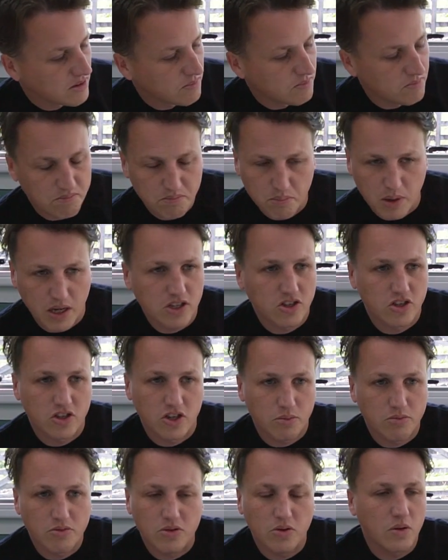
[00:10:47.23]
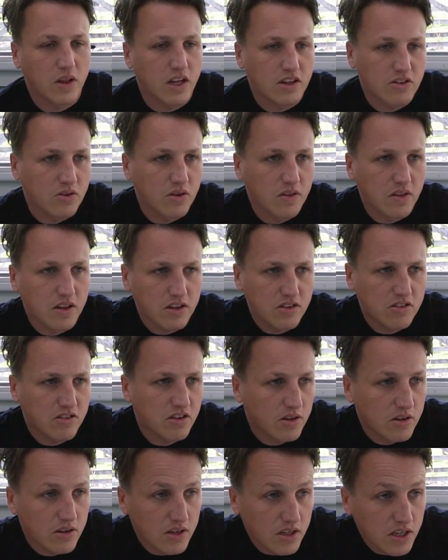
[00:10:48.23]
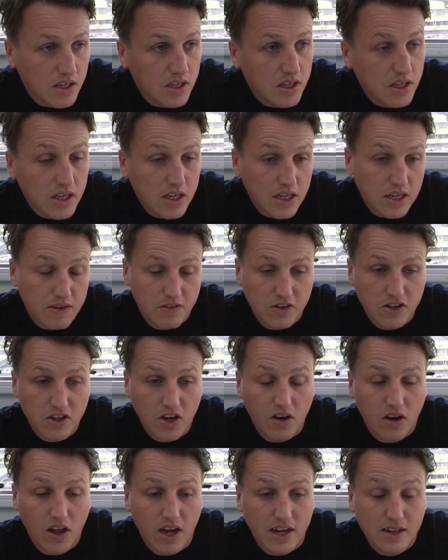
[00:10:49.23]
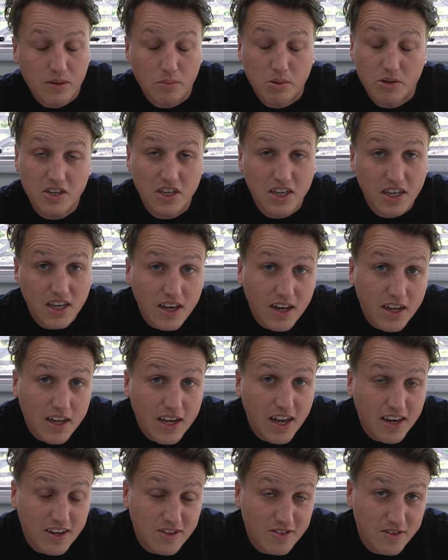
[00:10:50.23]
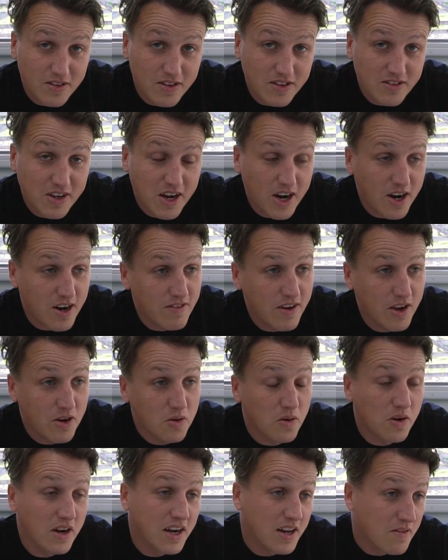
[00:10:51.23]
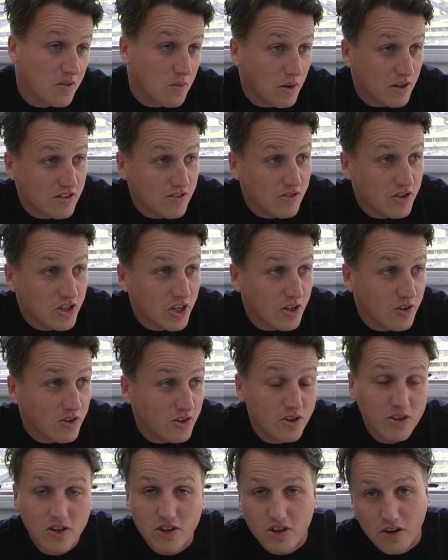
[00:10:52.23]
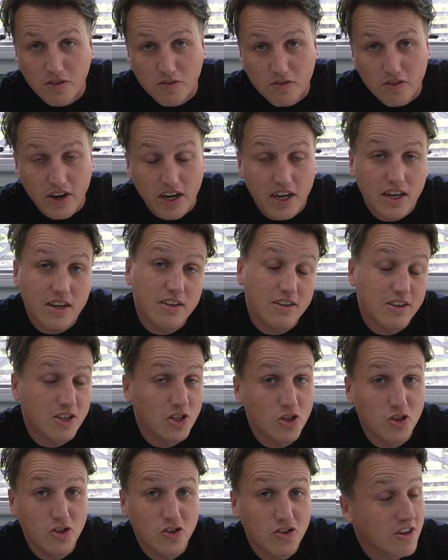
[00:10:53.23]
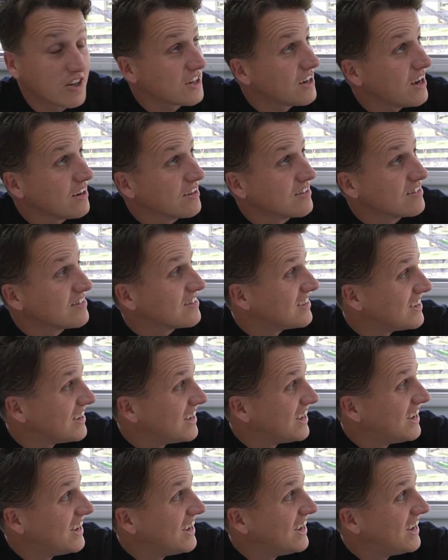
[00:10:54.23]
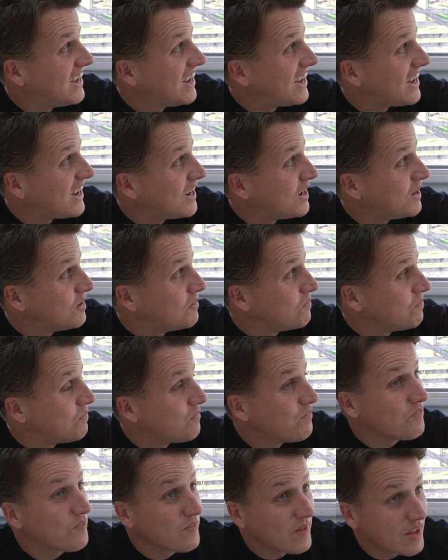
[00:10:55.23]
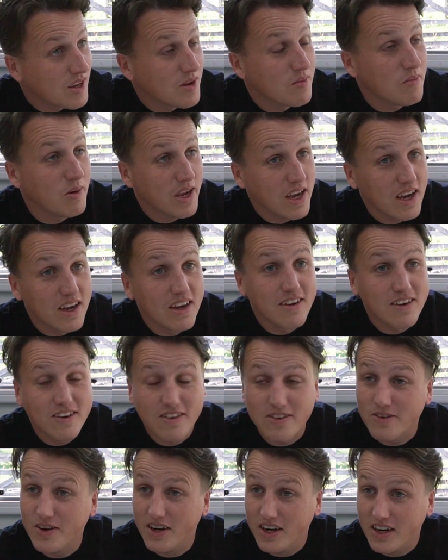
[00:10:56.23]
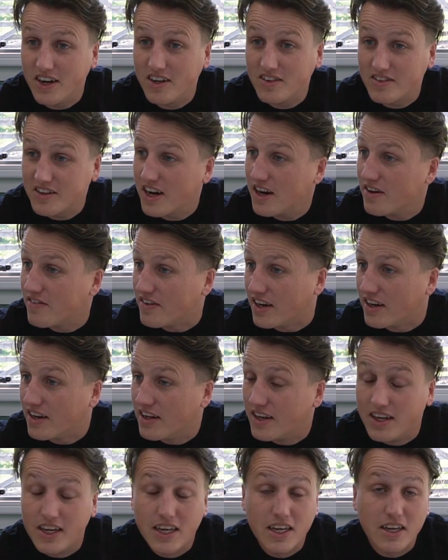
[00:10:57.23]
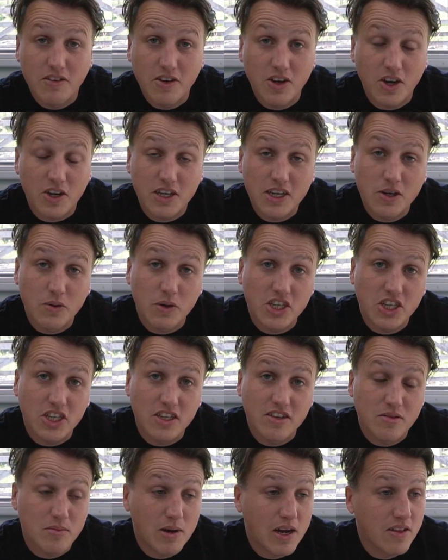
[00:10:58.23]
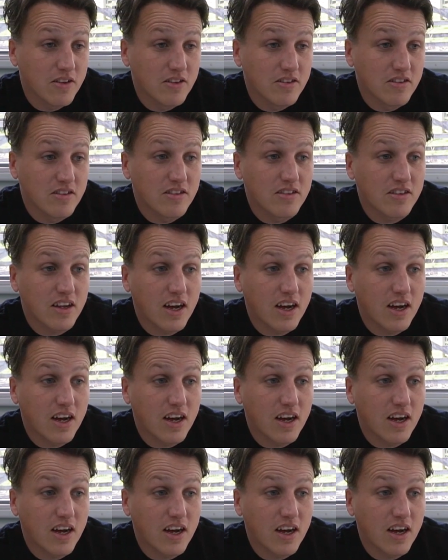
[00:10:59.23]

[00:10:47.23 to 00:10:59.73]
your bench tops, all that sort of thing. So if you don't like the particular colours of this Caravan or any of the ones I've shown you, don't fret, you can choose your own colours. But yeah, really nice Caravan. If you got any questions about this